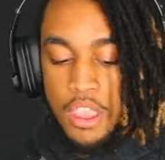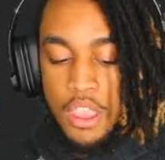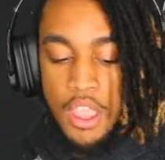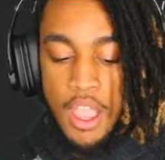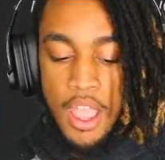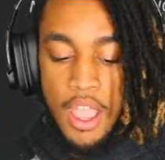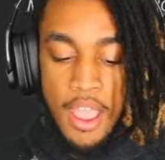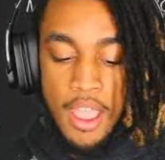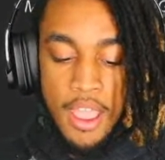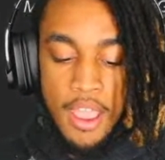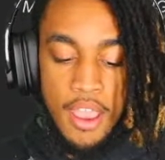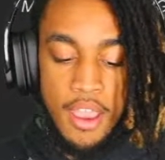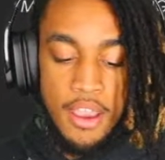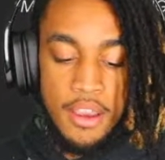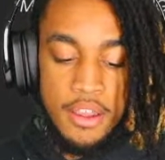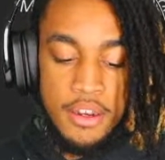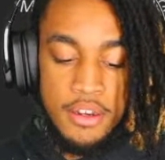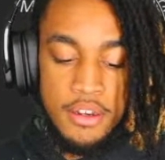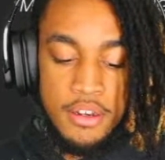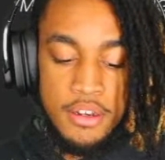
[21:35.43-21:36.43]

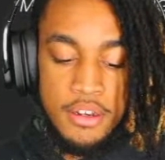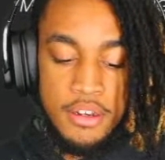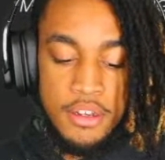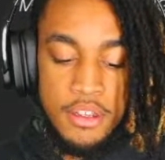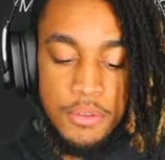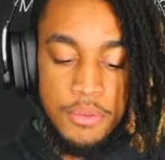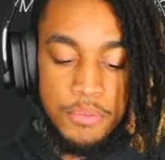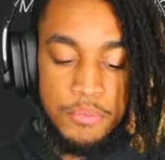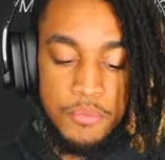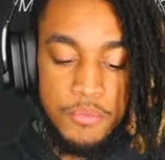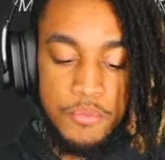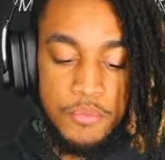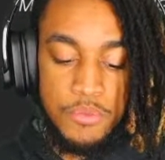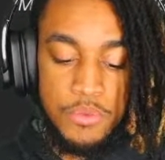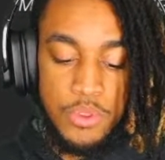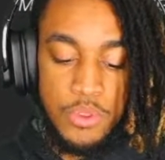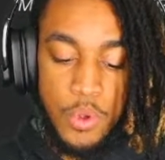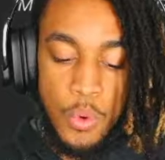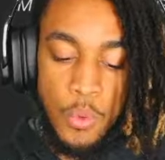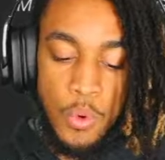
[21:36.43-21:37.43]
And
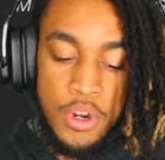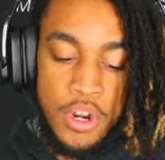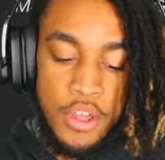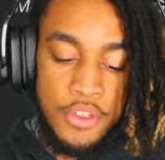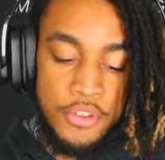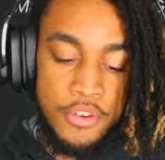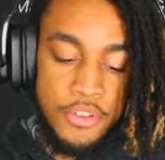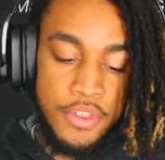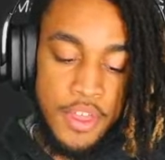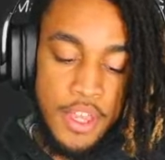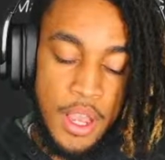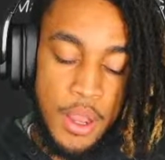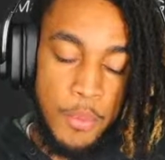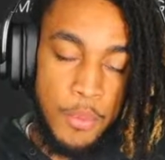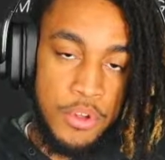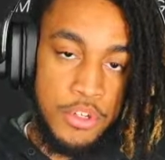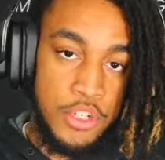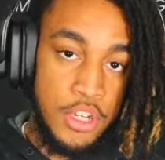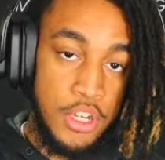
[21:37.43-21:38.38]
one other thing I wanted to